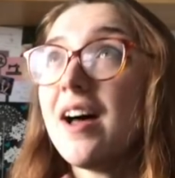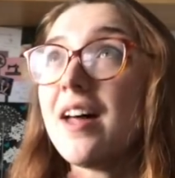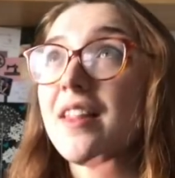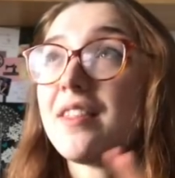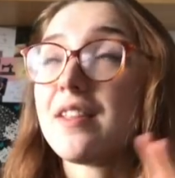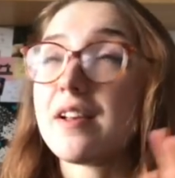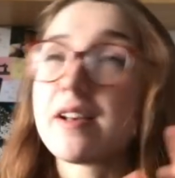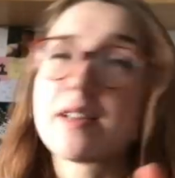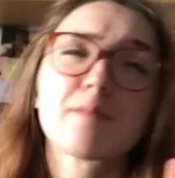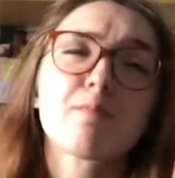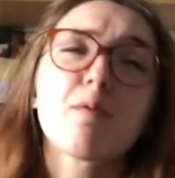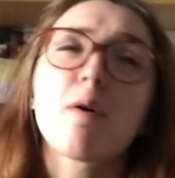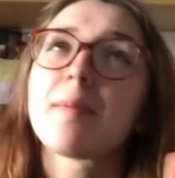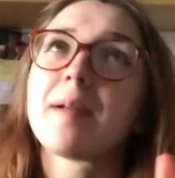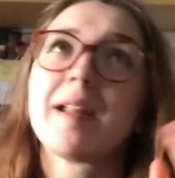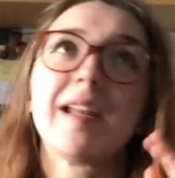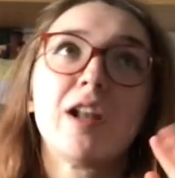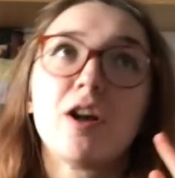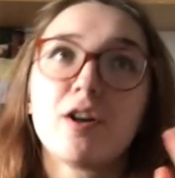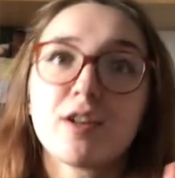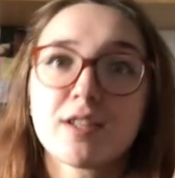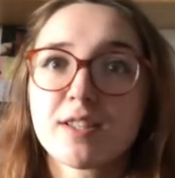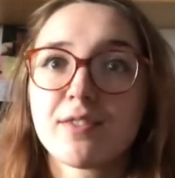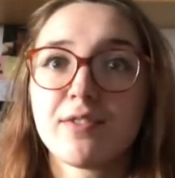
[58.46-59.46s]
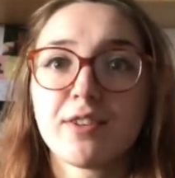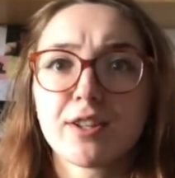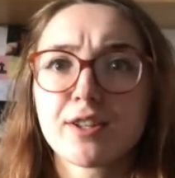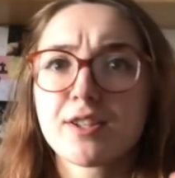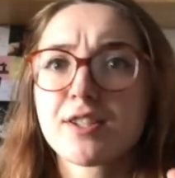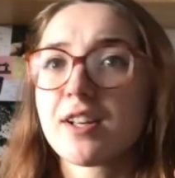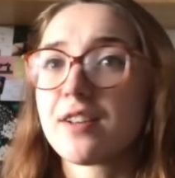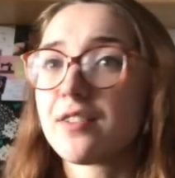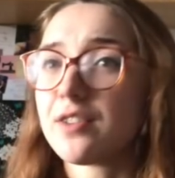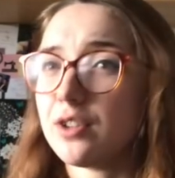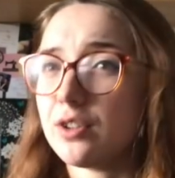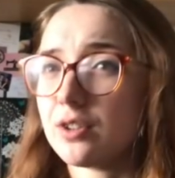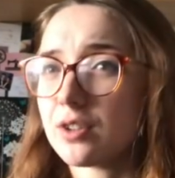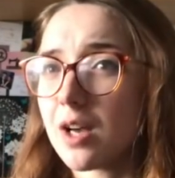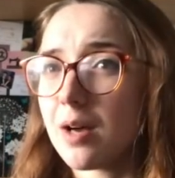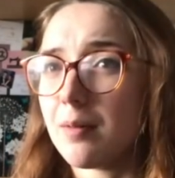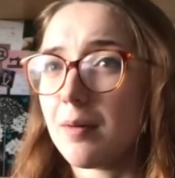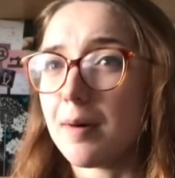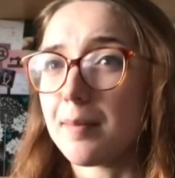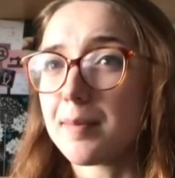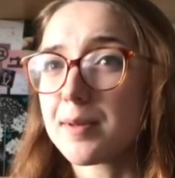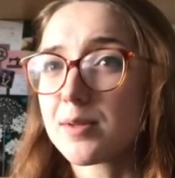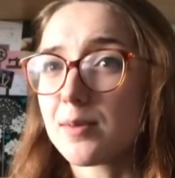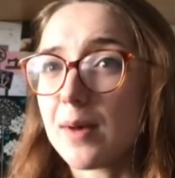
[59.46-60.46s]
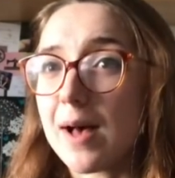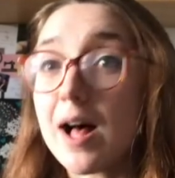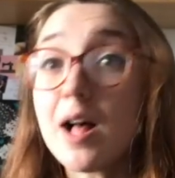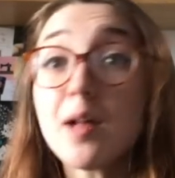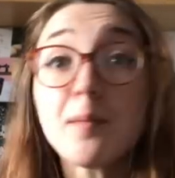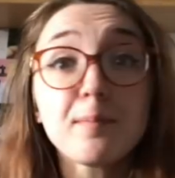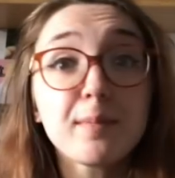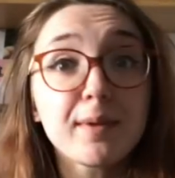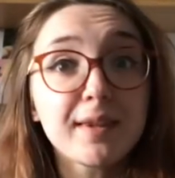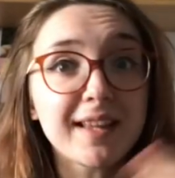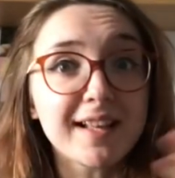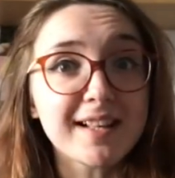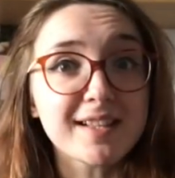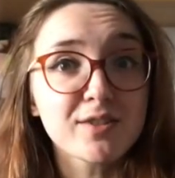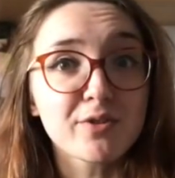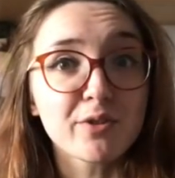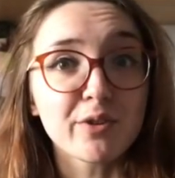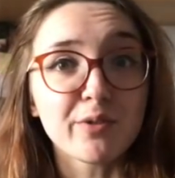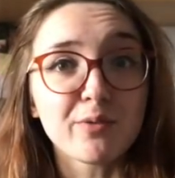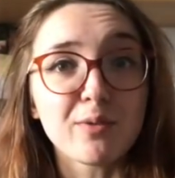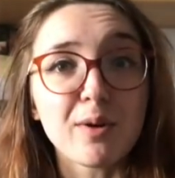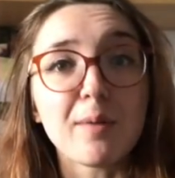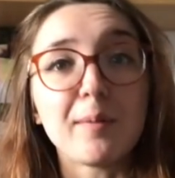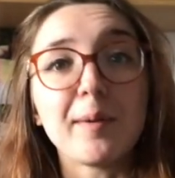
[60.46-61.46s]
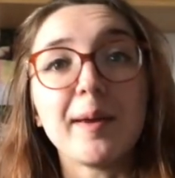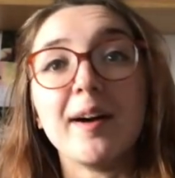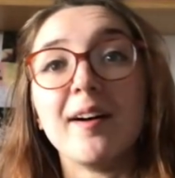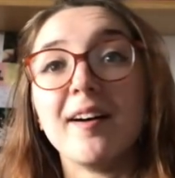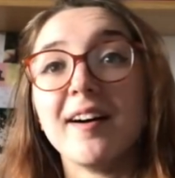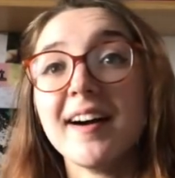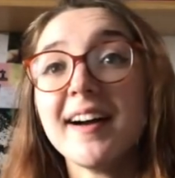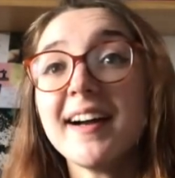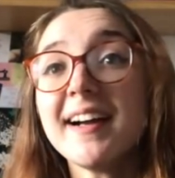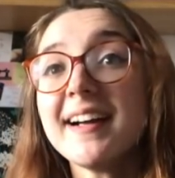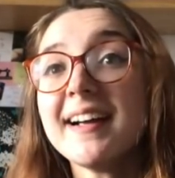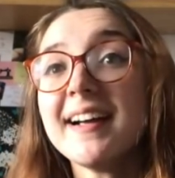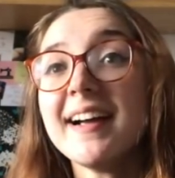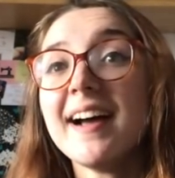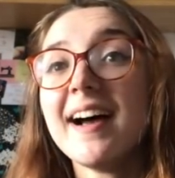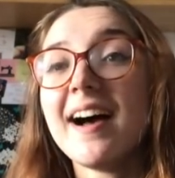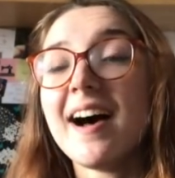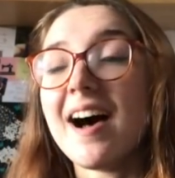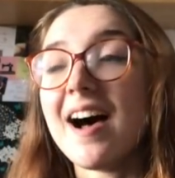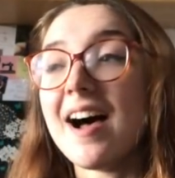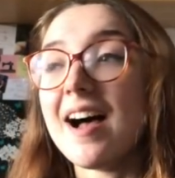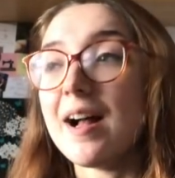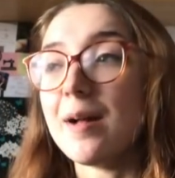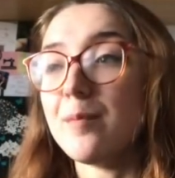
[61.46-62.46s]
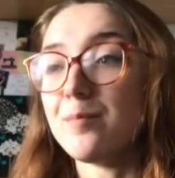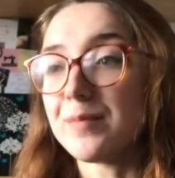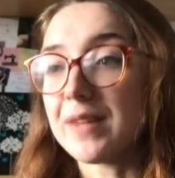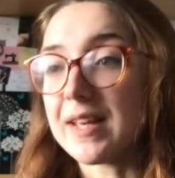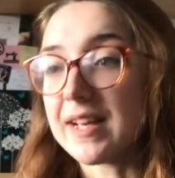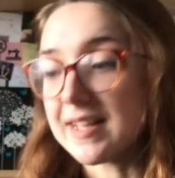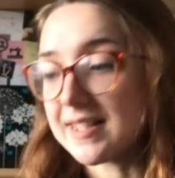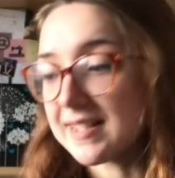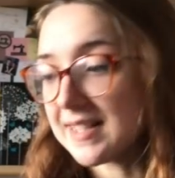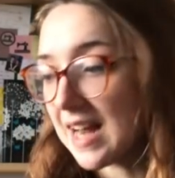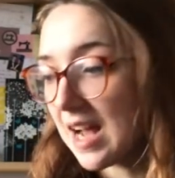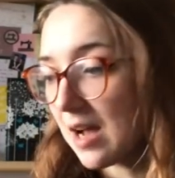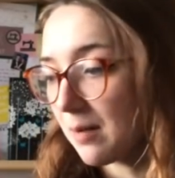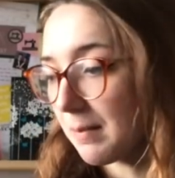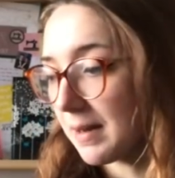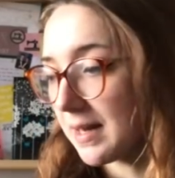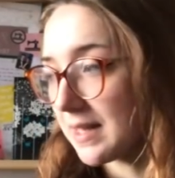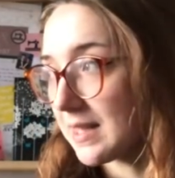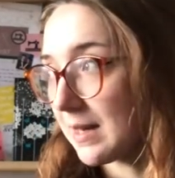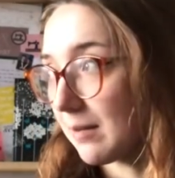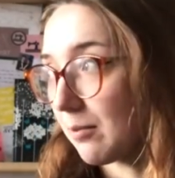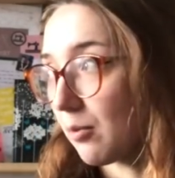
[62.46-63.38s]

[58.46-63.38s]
there's probably lots of other stuff that will come up as well, but that's sort of where we are. Um, it is now Monday